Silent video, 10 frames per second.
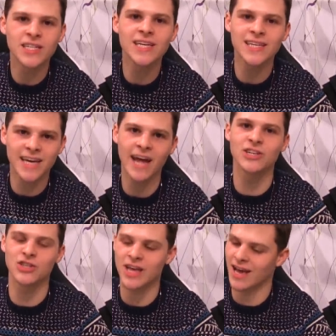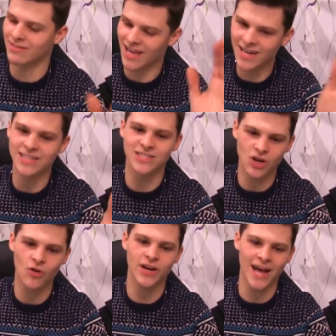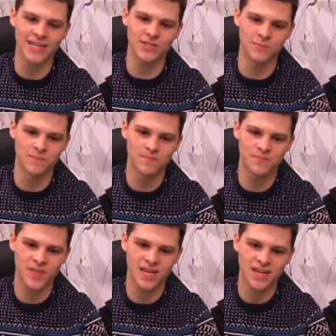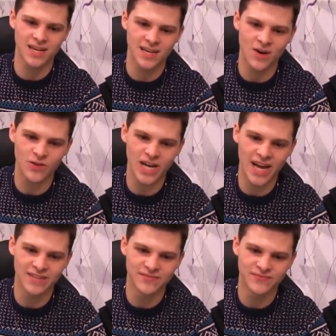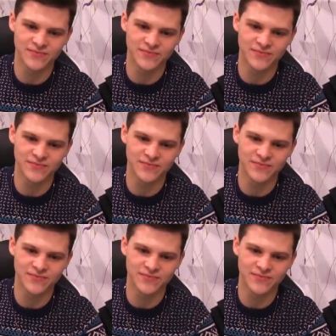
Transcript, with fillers: you didn't catch that, that is sarcasm. Okay.